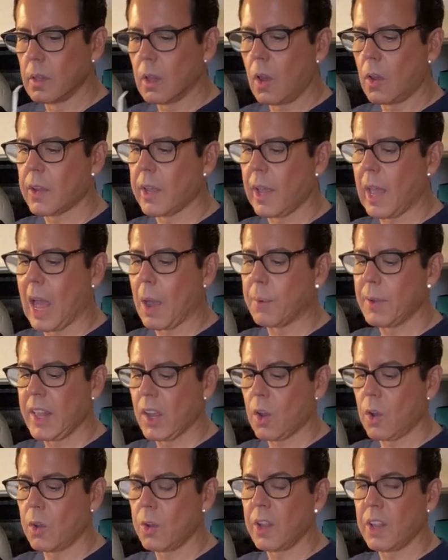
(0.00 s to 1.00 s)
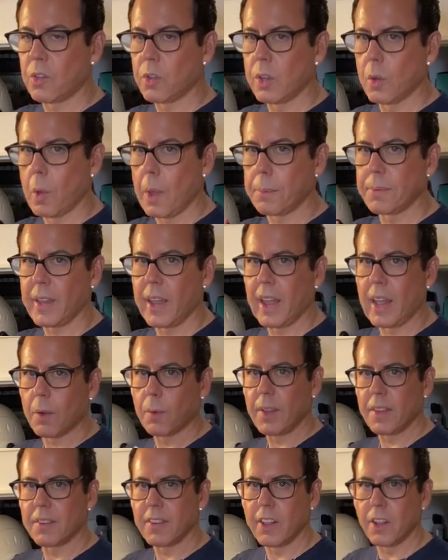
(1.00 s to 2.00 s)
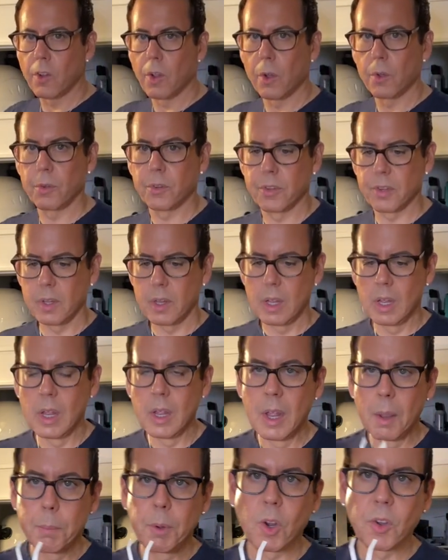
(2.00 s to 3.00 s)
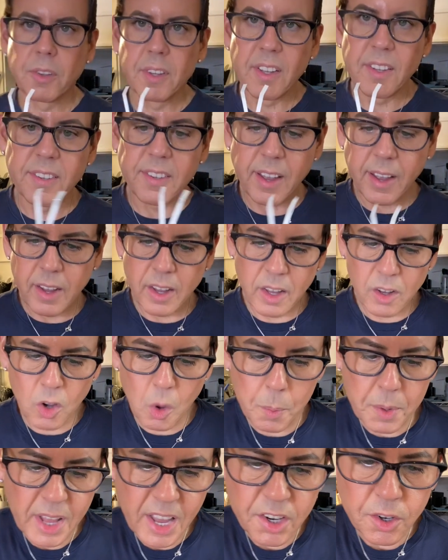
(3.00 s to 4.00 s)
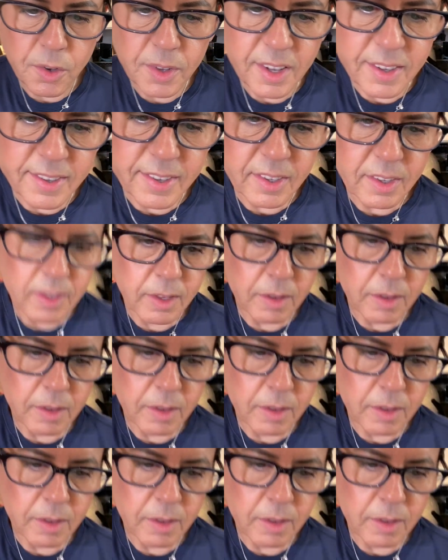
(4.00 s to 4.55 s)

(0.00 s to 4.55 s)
Okay, I wanna go into the website, I wanna see the notes because this combination is